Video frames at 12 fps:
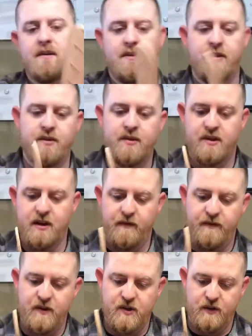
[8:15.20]
you're just gonna
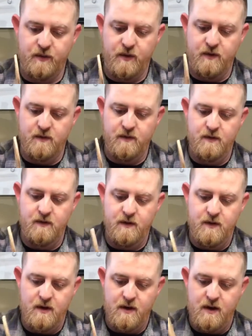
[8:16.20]
fish it through.
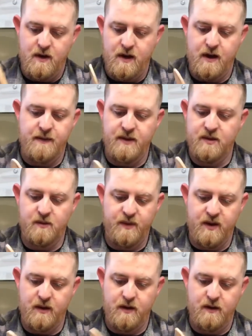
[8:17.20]
And this will
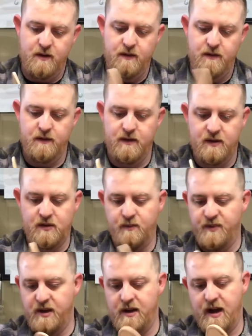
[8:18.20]

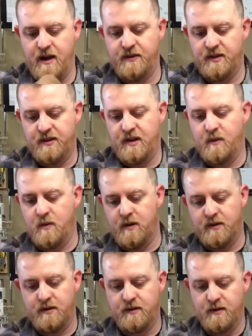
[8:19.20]
be how this thing
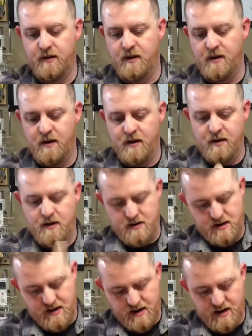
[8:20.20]
works.
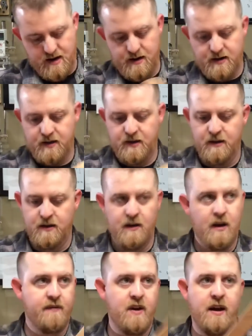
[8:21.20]
And
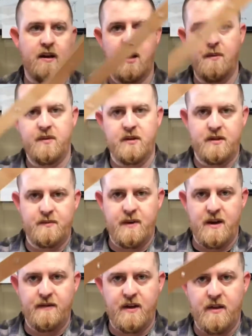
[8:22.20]
I've got a couple of
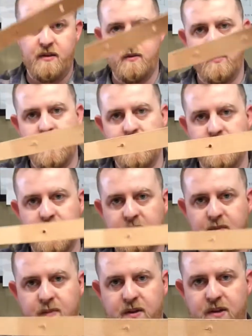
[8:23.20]
spots, I've got 3
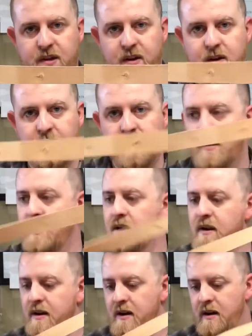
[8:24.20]
adjustments here
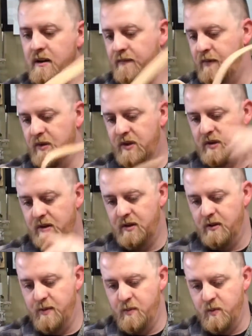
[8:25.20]
for just a
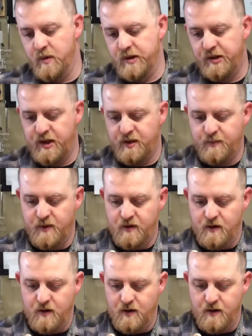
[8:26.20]
little bit more adjustment
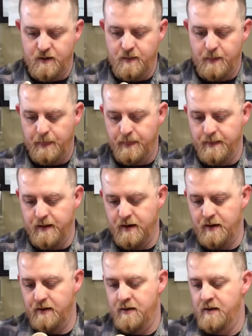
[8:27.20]
on
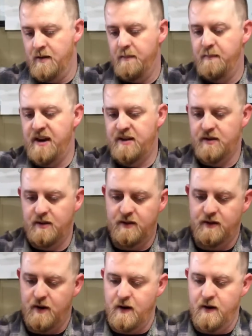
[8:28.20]
the base of the
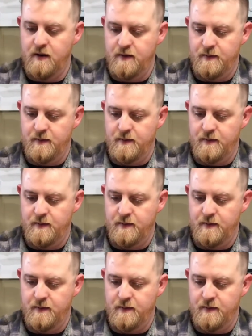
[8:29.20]
guitar.